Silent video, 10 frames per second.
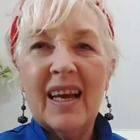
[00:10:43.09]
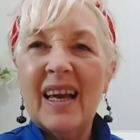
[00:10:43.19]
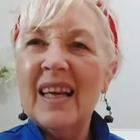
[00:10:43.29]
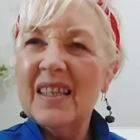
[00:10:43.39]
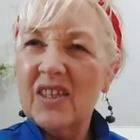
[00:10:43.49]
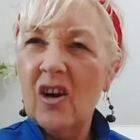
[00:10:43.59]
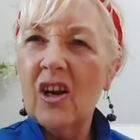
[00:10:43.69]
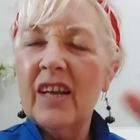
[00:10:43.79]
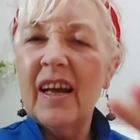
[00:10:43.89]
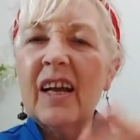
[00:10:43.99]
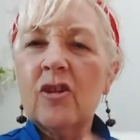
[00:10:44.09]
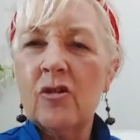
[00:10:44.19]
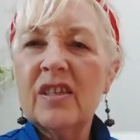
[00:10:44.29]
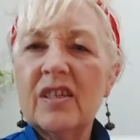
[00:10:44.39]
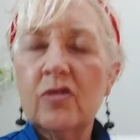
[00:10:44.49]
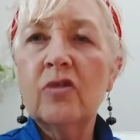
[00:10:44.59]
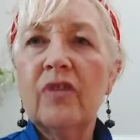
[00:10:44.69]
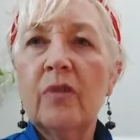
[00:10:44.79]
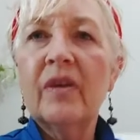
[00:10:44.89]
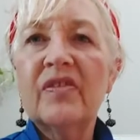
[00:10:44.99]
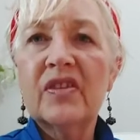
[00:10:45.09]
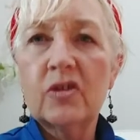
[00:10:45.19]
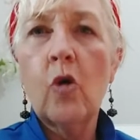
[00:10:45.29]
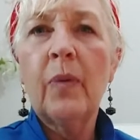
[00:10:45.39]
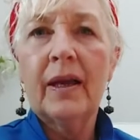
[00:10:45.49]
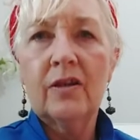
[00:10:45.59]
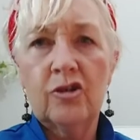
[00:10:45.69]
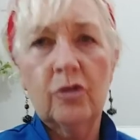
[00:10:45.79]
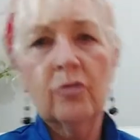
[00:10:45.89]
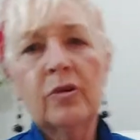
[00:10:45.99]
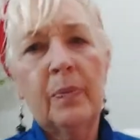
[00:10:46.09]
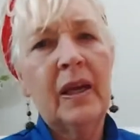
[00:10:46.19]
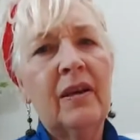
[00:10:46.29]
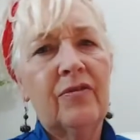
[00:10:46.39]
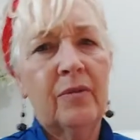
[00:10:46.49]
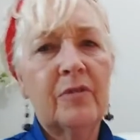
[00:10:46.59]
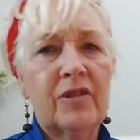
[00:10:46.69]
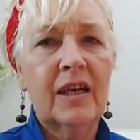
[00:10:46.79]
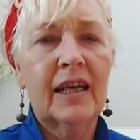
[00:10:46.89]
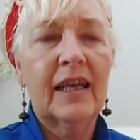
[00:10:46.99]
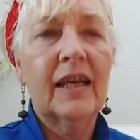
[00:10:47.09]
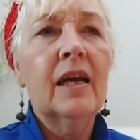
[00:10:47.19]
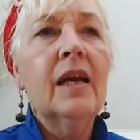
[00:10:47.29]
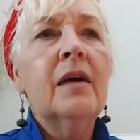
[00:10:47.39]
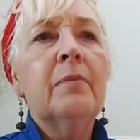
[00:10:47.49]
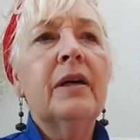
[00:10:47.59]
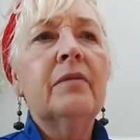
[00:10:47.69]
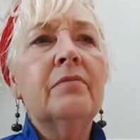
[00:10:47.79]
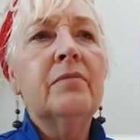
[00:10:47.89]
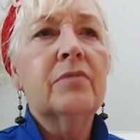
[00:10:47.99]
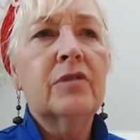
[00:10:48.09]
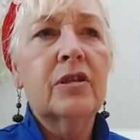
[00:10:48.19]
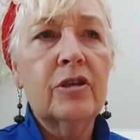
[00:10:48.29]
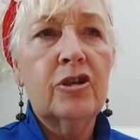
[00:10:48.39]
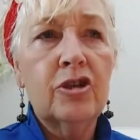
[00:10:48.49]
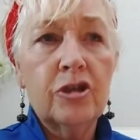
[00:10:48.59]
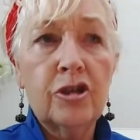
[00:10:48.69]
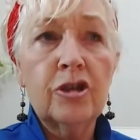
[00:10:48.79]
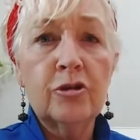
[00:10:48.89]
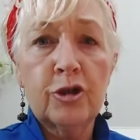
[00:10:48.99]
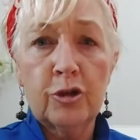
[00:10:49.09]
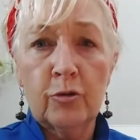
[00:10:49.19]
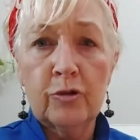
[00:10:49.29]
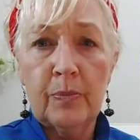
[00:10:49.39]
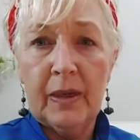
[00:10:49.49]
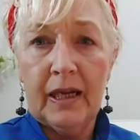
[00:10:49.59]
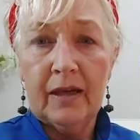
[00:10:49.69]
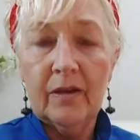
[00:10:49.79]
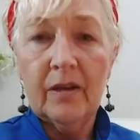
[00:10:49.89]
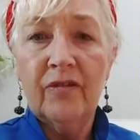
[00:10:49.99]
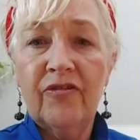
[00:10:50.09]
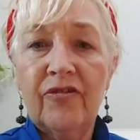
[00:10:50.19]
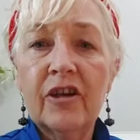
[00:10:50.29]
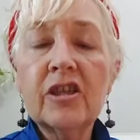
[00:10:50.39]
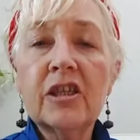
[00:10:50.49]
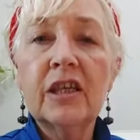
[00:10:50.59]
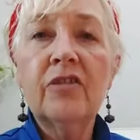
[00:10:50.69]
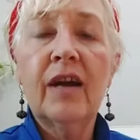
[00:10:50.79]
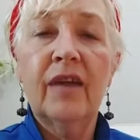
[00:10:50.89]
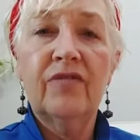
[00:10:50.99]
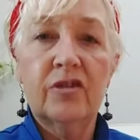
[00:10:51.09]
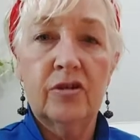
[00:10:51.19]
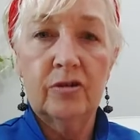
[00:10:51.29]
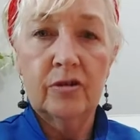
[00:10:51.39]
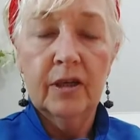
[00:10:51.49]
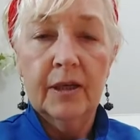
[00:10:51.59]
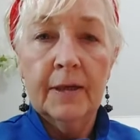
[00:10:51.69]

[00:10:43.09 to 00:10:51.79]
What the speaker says: it's sort of that crosses over with stopping shoulder pain from returning. But to reduce your shoulder pain, the first thing you have to do